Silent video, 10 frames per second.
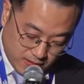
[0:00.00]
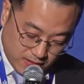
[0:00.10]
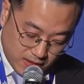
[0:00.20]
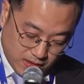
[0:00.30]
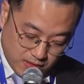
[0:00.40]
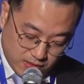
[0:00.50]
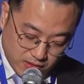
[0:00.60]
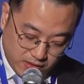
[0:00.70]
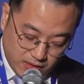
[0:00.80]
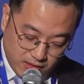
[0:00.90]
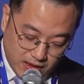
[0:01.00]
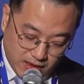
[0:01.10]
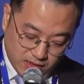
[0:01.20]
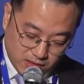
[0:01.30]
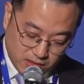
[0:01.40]
and the
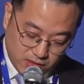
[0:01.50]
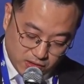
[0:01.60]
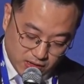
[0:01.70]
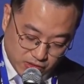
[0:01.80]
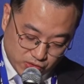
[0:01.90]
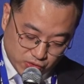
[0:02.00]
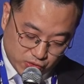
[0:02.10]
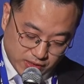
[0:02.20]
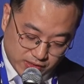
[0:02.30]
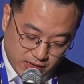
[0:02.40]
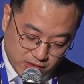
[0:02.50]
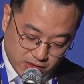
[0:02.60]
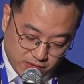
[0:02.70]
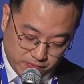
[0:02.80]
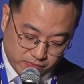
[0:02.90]
Inland International Trade
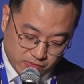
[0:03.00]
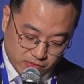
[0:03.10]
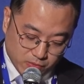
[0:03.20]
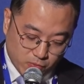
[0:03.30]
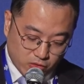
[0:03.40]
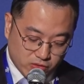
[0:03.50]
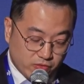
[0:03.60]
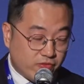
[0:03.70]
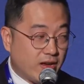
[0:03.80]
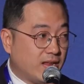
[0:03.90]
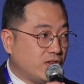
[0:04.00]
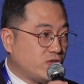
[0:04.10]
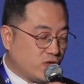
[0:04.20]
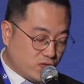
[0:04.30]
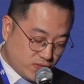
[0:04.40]
Center, the Model
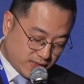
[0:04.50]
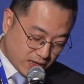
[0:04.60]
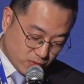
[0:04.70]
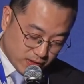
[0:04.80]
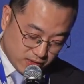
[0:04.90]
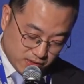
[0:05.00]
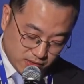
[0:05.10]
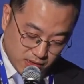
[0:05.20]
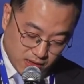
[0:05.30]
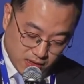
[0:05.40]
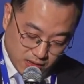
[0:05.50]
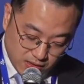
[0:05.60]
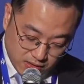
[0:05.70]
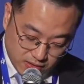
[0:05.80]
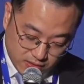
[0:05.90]
Financial Settlement
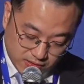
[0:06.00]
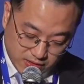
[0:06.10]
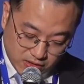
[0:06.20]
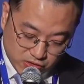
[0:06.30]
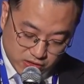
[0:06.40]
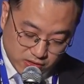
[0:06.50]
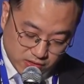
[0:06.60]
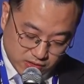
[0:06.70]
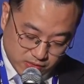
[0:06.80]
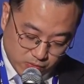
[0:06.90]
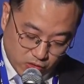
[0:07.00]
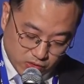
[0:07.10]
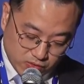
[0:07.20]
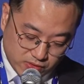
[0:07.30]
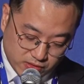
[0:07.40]
Center, the
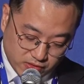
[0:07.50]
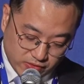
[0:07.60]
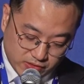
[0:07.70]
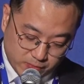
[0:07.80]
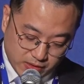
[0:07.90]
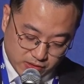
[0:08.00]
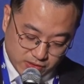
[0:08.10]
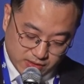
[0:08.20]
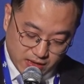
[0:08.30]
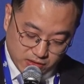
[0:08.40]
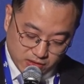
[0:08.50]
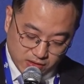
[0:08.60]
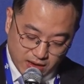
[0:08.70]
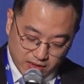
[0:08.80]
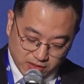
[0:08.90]
Modern Service Business
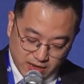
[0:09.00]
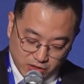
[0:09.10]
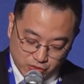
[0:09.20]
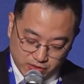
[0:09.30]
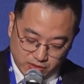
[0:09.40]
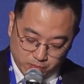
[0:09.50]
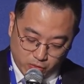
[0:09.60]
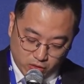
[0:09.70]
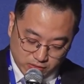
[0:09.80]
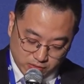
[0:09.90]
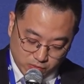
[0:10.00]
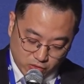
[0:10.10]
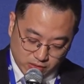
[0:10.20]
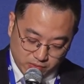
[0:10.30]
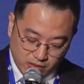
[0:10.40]
Center, and the country's important
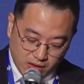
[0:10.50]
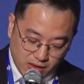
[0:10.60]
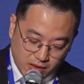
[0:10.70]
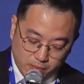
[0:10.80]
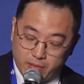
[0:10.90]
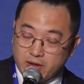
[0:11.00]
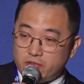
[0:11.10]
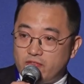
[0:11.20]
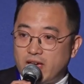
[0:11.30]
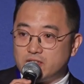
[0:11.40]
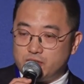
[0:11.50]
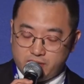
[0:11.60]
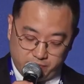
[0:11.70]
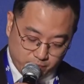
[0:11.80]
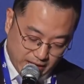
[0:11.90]
modern
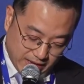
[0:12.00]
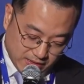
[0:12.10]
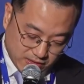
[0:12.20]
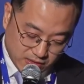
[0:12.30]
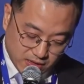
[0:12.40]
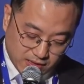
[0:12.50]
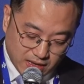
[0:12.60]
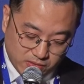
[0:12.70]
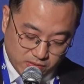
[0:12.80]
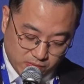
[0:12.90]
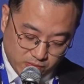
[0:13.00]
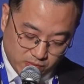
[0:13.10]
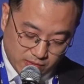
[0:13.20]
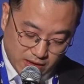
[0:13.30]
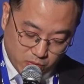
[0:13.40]
manufacturing base that,
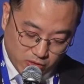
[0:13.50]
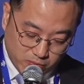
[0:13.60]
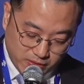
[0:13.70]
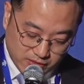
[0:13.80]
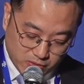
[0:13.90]
that will be